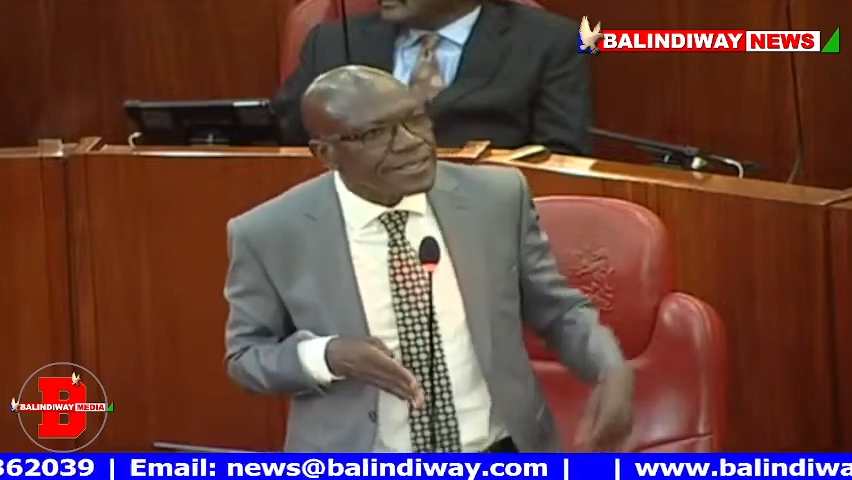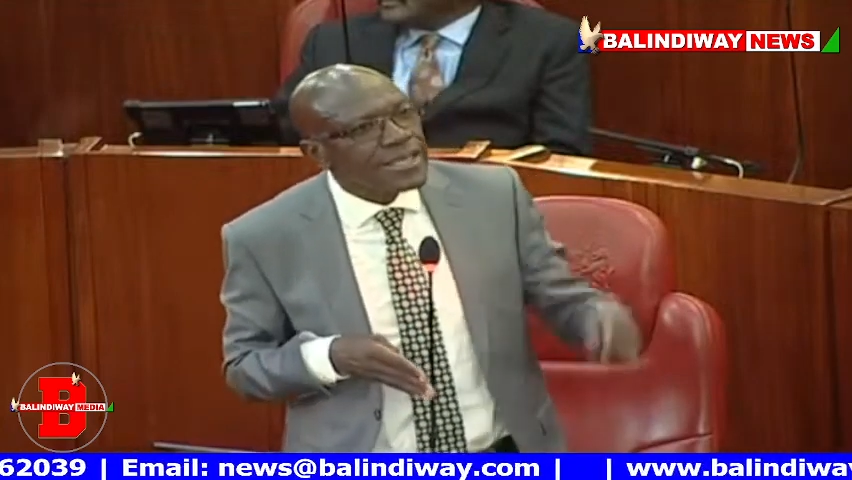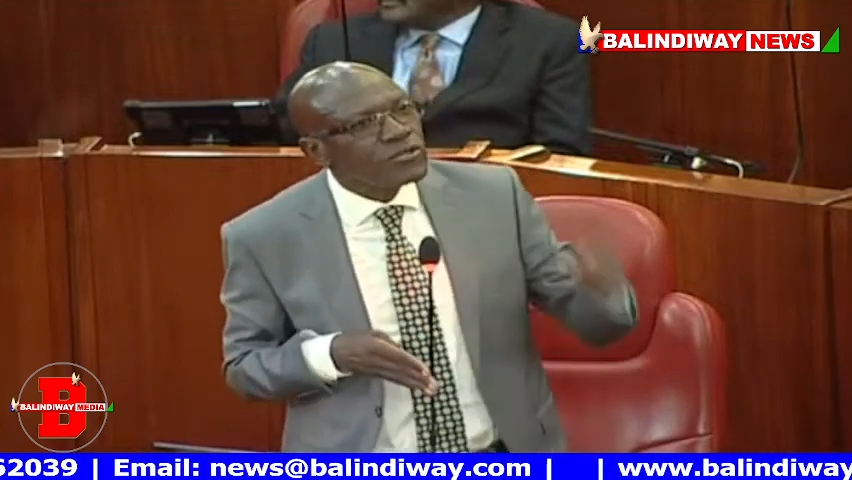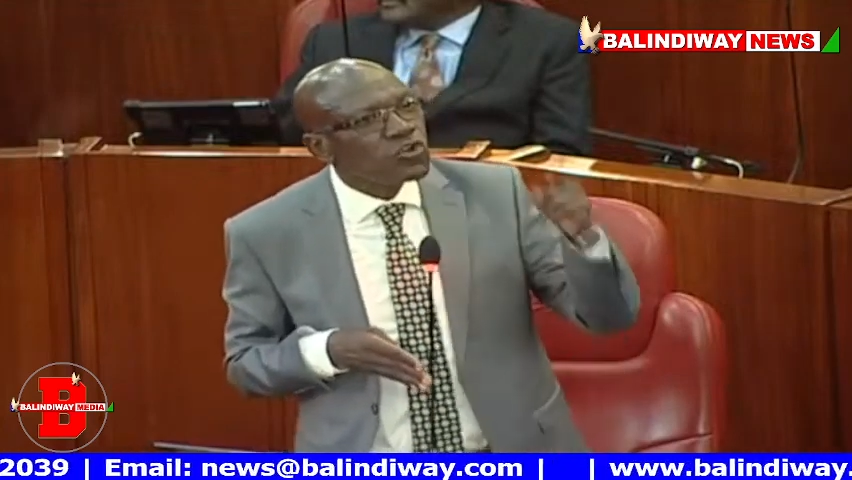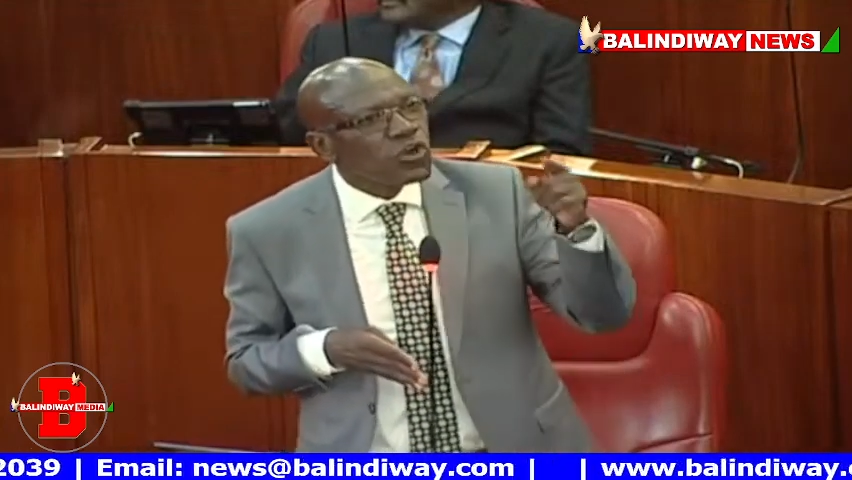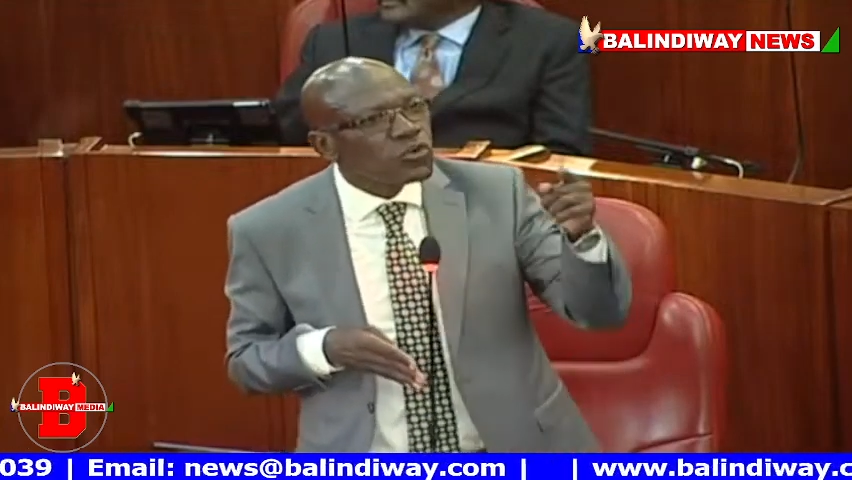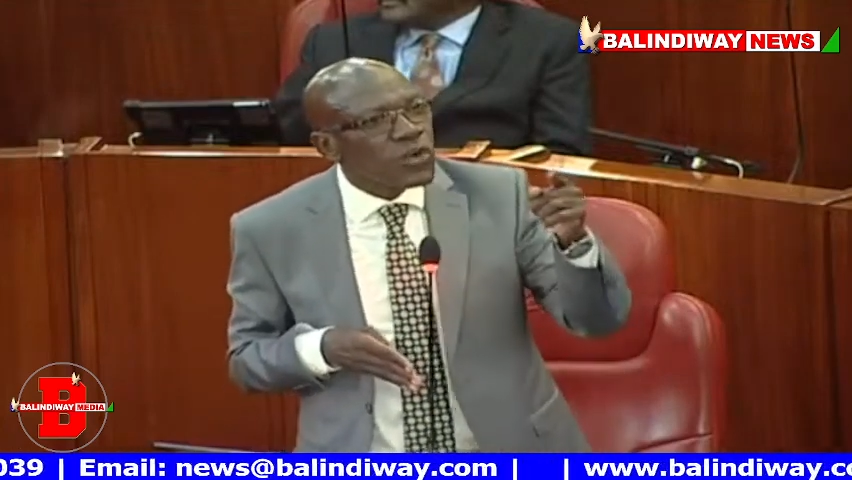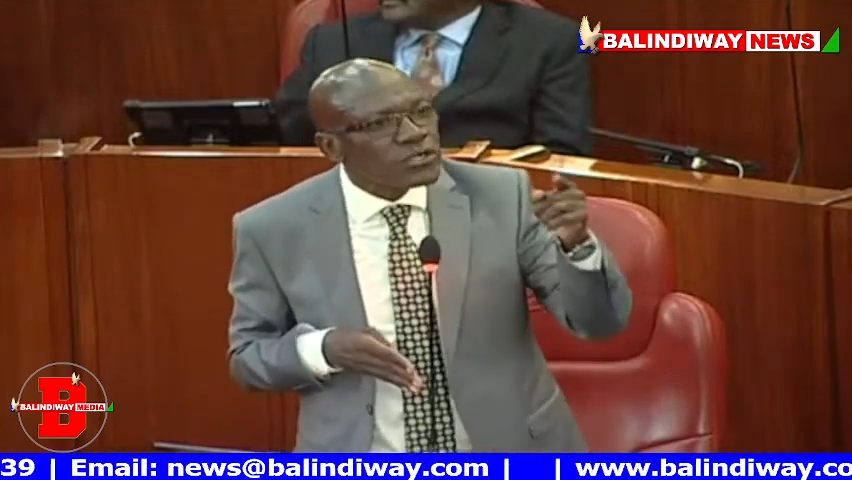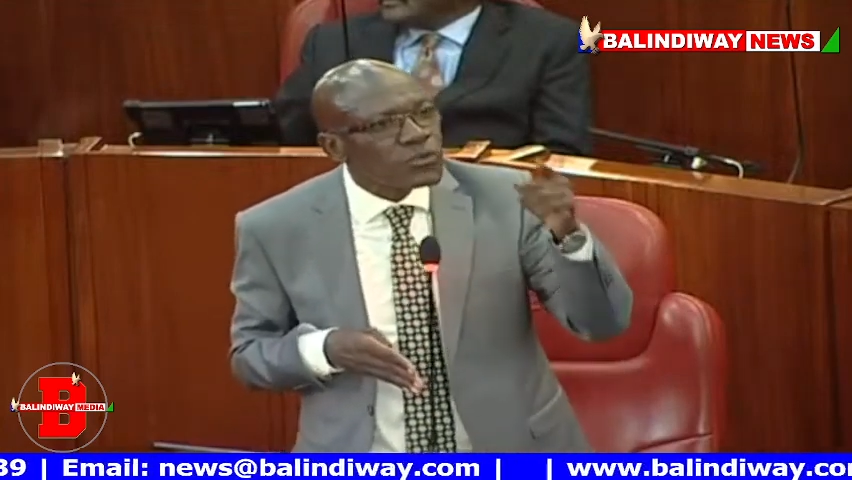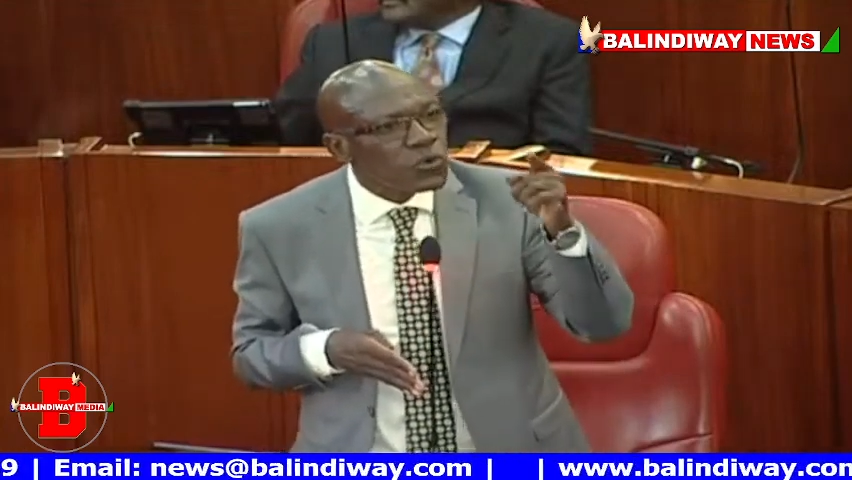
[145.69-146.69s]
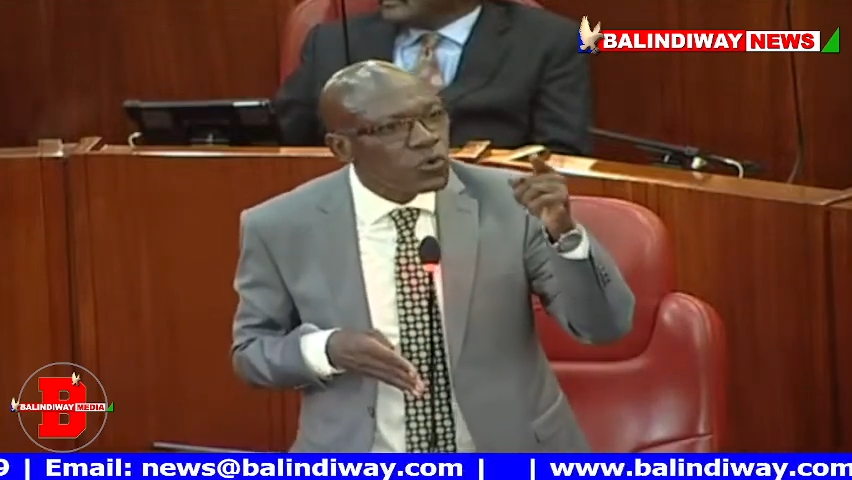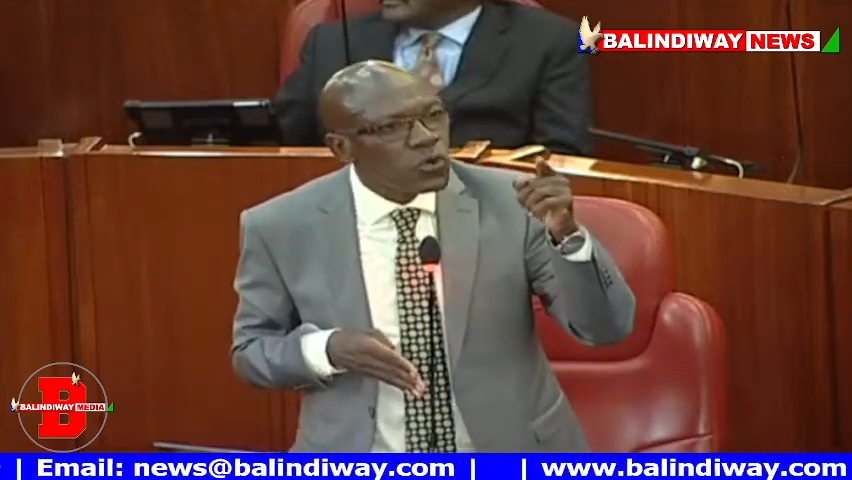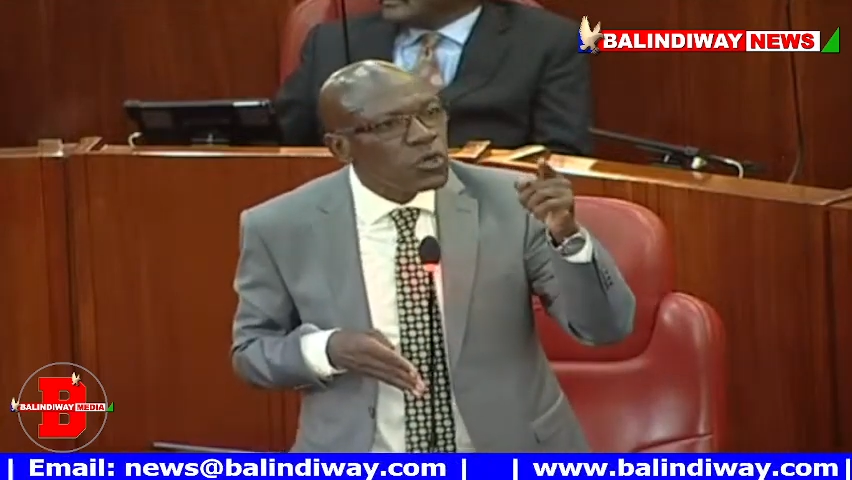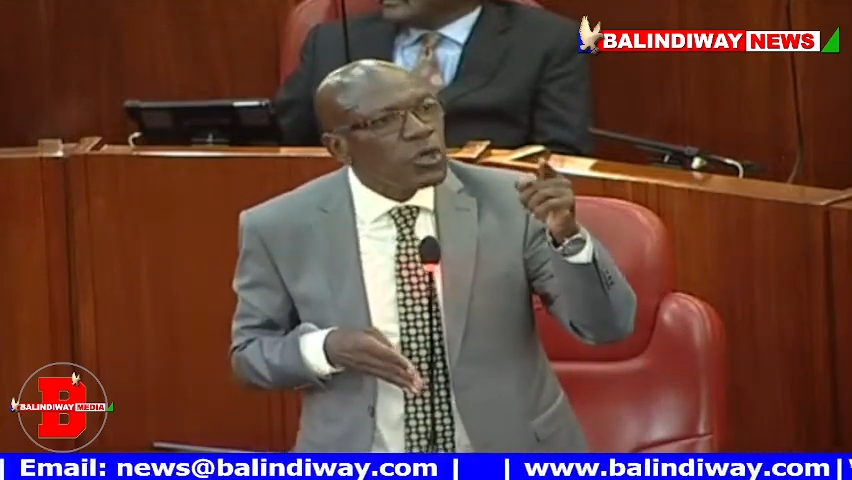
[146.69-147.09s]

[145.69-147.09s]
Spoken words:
They do not want to